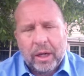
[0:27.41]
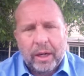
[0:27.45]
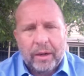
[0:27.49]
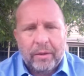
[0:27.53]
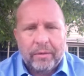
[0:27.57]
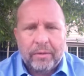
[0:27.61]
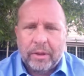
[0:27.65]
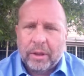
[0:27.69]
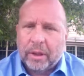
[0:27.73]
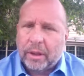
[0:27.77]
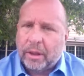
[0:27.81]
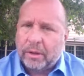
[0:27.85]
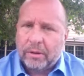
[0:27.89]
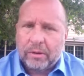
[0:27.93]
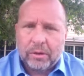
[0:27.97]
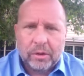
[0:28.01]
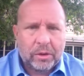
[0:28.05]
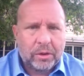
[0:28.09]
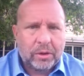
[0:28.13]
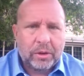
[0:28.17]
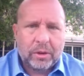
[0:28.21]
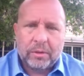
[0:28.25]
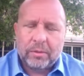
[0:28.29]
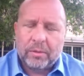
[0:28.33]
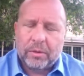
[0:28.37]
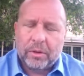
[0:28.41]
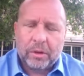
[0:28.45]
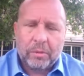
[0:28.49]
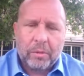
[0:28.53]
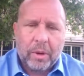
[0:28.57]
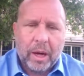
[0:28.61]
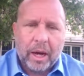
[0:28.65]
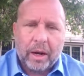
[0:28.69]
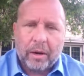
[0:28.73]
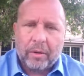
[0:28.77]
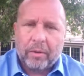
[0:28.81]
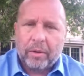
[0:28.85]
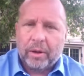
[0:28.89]
I've done just a
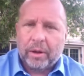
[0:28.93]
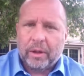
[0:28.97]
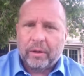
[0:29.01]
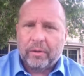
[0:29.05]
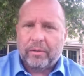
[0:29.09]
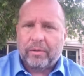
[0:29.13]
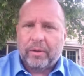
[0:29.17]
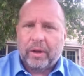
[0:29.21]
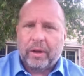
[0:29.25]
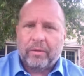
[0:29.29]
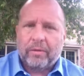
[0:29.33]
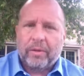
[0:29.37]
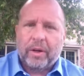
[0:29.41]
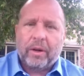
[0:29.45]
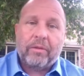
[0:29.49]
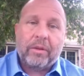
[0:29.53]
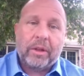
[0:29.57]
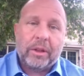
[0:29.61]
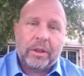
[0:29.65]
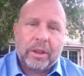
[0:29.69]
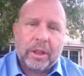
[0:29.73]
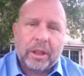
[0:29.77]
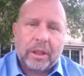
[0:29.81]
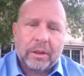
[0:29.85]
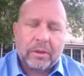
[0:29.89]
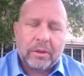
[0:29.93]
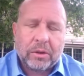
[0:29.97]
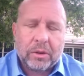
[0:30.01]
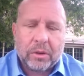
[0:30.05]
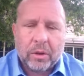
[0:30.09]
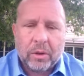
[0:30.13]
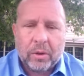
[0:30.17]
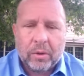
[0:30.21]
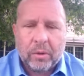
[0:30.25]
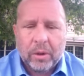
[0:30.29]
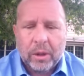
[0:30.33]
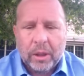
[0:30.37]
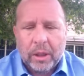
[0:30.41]
smattering of everything.
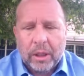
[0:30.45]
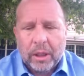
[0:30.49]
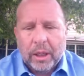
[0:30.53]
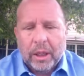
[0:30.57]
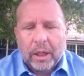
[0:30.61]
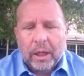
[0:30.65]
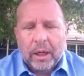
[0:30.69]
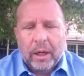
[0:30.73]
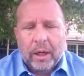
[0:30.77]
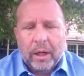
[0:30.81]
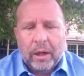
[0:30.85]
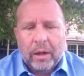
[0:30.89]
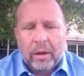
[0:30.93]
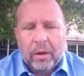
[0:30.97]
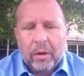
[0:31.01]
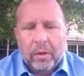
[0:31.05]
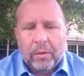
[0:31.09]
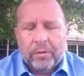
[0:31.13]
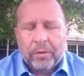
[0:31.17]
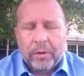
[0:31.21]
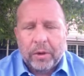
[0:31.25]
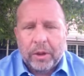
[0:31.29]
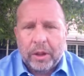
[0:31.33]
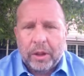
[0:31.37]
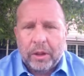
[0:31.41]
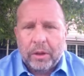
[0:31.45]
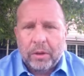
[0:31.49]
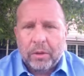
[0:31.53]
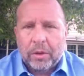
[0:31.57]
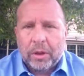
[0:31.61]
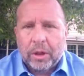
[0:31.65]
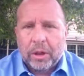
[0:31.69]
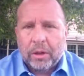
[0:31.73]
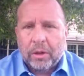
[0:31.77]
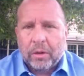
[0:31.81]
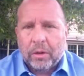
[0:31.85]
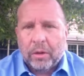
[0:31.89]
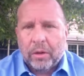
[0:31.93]
So hopefully you
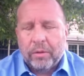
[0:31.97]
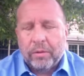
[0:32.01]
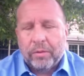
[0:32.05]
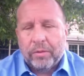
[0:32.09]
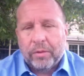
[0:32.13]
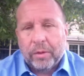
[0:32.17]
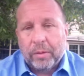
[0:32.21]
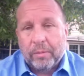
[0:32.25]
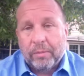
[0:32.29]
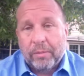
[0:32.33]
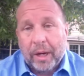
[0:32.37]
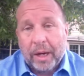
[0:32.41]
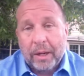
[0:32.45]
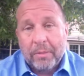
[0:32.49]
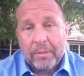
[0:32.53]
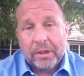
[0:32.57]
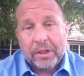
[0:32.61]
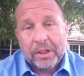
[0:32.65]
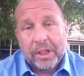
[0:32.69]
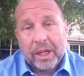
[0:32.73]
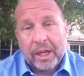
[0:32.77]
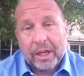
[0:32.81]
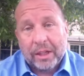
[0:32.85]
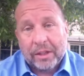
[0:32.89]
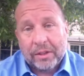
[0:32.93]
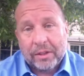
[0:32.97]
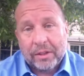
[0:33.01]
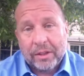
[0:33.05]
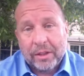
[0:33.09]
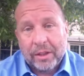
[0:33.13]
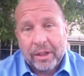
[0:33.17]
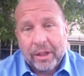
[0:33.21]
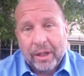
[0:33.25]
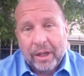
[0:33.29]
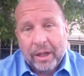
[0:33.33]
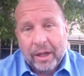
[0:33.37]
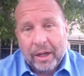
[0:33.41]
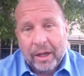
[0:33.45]
can learn from my mistakes
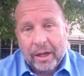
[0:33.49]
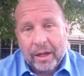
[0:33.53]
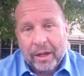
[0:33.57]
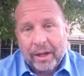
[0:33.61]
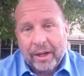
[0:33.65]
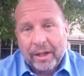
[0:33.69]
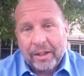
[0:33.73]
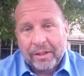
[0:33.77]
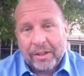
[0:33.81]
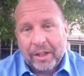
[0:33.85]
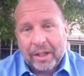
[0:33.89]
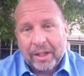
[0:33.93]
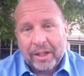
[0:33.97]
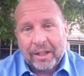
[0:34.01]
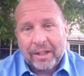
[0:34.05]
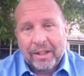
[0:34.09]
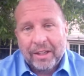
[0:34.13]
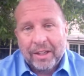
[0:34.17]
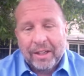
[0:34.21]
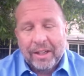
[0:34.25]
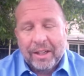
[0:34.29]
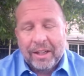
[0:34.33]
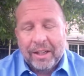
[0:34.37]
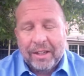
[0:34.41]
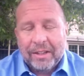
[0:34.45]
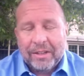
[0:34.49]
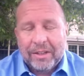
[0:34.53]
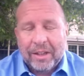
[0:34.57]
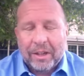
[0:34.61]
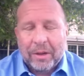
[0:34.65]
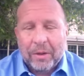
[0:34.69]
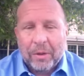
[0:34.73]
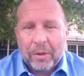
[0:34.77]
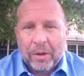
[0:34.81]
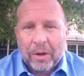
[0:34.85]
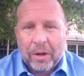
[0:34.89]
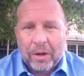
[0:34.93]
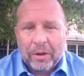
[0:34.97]
as I
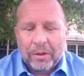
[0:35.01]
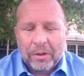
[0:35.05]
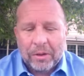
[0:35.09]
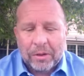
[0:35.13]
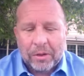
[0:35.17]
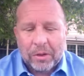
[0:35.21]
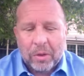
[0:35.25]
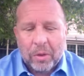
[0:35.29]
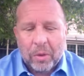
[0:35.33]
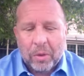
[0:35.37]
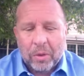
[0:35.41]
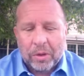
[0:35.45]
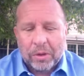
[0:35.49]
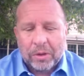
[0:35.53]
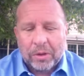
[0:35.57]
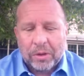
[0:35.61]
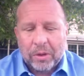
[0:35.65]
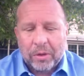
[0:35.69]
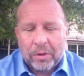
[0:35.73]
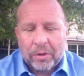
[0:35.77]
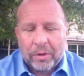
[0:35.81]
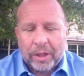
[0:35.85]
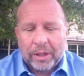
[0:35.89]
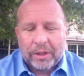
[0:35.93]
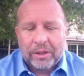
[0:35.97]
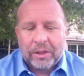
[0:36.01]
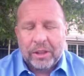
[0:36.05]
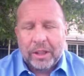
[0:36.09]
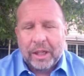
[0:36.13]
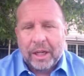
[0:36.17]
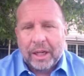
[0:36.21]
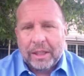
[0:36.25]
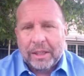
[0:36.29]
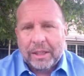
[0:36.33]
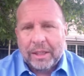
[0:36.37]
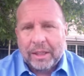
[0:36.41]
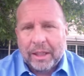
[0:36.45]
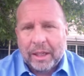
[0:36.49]
go along this course. So that's the
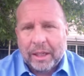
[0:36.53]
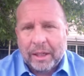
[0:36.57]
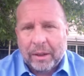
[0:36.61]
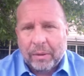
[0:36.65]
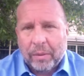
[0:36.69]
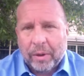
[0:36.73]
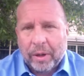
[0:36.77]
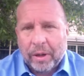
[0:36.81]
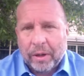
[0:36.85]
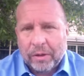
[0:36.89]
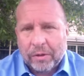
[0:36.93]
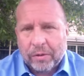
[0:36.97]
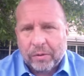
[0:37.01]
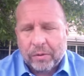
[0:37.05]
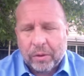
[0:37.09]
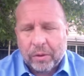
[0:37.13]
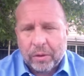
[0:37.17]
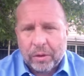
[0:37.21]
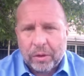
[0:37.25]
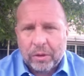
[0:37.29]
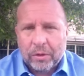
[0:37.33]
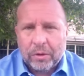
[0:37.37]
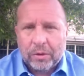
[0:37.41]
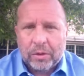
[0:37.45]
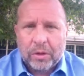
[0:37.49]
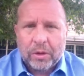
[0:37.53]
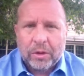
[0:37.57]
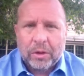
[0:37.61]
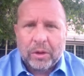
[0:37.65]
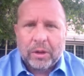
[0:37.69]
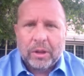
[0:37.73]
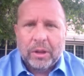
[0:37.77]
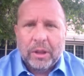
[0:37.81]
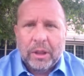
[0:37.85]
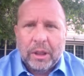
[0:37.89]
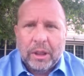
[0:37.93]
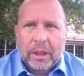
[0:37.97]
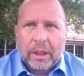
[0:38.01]
idea anyway, is for you
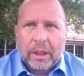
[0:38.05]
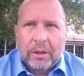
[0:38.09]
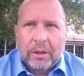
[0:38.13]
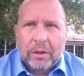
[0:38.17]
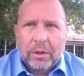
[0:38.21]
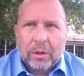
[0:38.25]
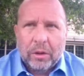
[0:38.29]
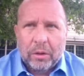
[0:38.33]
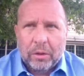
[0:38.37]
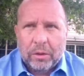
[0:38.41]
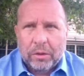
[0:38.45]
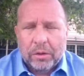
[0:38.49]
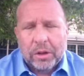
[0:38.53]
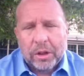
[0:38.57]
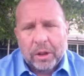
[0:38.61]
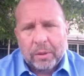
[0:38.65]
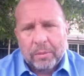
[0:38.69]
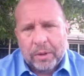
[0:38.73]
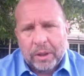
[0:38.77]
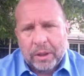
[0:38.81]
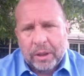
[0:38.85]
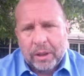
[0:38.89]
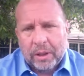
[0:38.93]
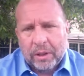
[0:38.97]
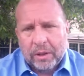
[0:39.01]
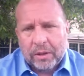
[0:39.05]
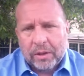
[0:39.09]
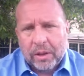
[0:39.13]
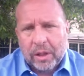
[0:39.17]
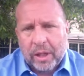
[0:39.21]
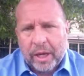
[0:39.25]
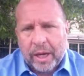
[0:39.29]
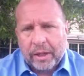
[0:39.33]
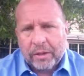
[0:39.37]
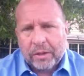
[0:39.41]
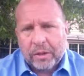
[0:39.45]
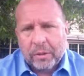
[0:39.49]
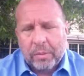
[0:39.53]
to learn something in this
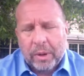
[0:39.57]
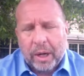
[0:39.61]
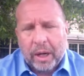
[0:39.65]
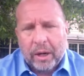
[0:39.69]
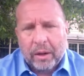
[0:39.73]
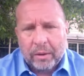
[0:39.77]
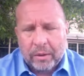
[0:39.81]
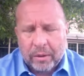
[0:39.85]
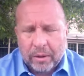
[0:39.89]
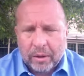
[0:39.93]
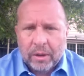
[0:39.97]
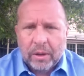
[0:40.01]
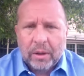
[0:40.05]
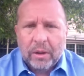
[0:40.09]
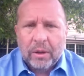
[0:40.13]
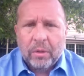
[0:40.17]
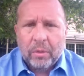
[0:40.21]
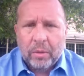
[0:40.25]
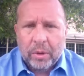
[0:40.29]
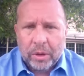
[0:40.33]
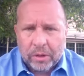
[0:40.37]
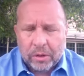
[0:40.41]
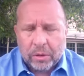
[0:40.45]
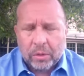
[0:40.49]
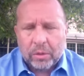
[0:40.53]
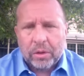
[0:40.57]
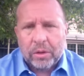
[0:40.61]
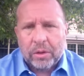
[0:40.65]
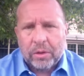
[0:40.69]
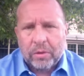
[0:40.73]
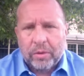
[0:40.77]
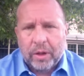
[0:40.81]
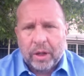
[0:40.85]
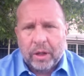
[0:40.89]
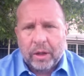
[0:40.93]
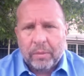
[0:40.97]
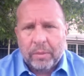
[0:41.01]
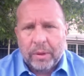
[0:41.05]
class about resource
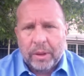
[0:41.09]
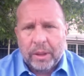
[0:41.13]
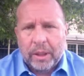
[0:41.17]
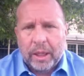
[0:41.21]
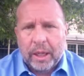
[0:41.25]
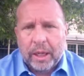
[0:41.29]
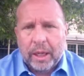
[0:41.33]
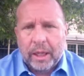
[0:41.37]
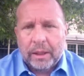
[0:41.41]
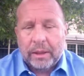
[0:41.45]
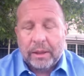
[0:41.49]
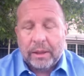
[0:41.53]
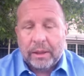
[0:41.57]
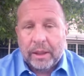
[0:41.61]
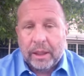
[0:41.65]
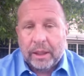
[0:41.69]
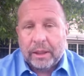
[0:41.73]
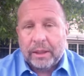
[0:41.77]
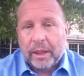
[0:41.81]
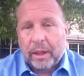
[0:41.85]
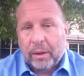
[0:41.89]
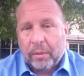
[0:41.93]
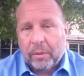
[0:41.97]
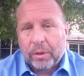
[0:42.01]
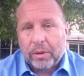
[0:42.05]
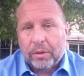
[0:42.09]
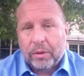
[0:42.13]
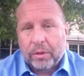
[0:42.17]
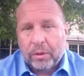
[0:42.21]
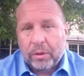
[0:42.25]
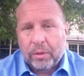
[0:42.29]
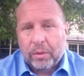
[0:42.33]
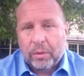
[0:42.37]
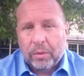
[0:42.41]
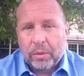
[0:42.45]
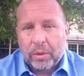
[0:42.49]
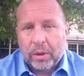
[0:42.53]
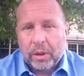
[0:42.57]
development and to take that with
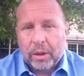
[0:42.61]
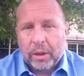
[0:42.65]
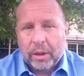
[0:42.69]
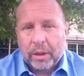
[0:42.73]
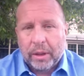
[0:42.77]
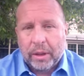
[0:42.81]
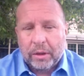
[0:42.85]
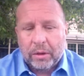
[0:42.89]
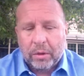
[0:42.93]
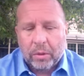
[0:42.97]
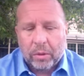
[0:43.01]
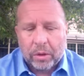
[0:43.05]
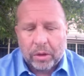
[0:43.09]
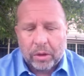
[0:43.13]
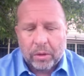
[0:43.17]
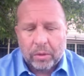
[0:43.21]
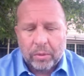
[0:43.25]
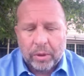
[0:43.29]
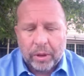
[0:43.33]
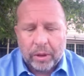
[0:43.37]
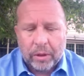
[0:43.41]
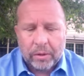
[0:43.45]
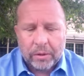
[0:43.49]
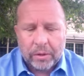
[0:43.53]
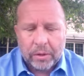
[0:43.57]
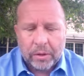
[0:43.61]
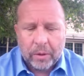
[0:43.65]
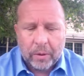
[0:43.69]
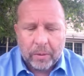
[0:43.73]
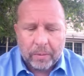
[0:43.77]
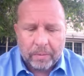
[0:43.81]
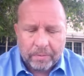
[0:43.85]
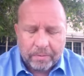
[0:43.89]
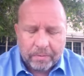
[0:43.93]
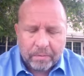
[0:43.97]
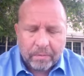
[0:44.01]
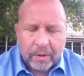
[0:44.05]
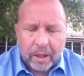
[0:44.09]
you in your career.
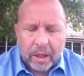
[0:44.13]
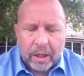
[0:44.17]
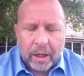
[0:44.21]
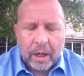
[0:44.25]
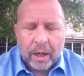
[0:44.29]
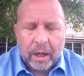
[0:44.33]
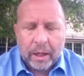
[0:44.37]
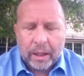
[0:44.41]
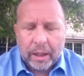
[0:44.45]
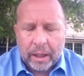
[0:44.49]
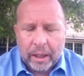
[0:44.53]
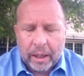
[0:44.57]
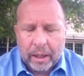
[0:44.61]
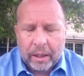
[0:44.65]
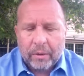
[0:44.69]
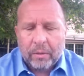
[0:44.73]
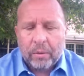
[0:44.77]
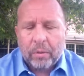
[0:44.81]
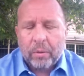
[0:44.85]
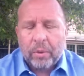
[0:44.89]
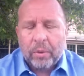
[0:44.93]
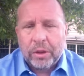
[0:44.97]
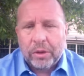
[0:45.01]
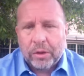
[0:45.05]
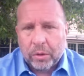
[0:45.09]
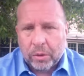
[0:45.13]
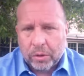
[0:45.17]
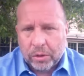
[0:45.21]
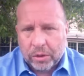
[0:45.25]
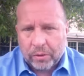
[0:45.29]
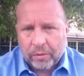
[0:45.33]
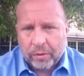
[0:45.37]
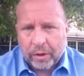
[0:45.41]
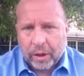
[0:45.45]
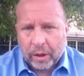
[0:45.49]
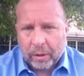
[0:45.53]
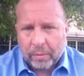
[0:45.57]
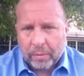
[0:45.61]
So again, resource
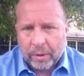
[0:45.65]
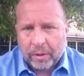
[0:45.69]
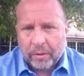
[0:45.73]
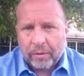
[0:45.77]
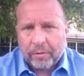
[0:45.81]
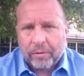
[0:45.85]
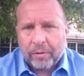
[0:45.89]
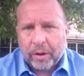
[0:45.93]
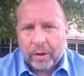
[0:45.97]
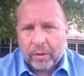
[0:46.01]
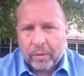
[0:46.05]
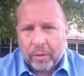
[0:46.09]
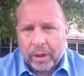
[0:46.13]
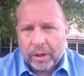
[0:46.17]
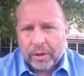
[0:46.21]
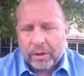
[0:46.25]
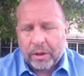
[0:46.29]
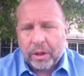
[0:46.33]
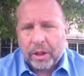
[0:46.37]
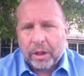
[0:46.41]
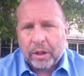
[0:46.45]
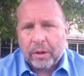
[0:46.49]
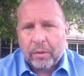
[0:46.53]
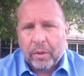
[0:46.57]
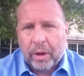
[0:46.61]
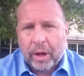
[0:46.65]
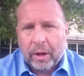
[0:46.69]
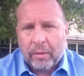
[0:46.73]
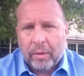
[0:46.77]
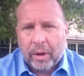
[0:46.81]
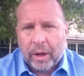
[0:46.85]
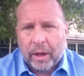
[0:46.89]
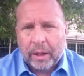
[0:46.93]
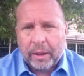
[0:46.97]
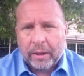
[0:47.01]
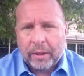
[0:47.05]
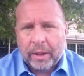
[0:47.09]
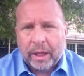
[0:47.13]
development, fundraising, and grant
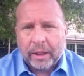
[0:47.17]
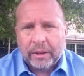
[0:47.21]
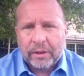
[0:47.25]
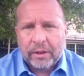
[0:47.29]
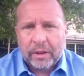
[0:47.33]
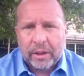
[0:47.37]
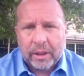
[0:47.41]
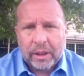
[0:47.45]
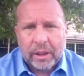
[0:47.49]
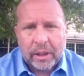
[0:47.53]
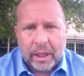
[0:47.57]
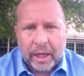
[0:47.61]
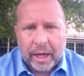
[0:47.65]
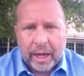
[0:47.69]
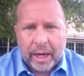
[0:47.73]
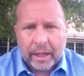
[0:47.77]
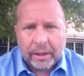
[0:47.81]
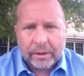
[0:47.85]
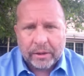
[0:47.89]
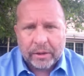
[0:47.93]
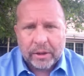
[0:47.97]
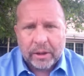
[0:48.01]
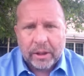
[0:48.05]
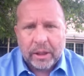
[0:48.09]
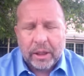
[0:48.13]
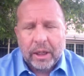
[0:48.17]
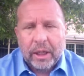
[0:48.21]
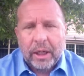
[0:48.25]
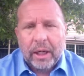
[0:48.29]
writing, that's the class.